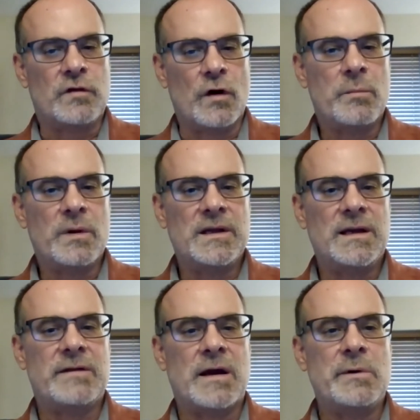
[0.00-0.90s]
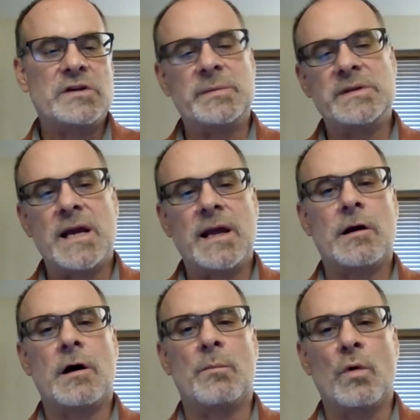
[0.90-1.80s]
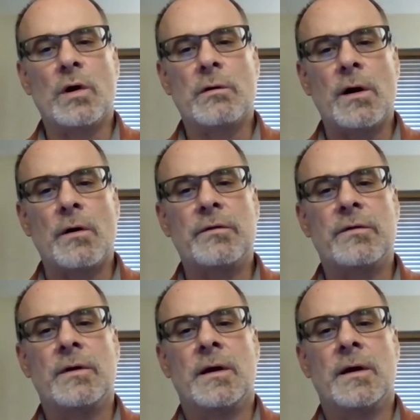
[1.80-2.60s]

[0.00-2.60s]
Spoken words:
don't believe that we should be taking on more growth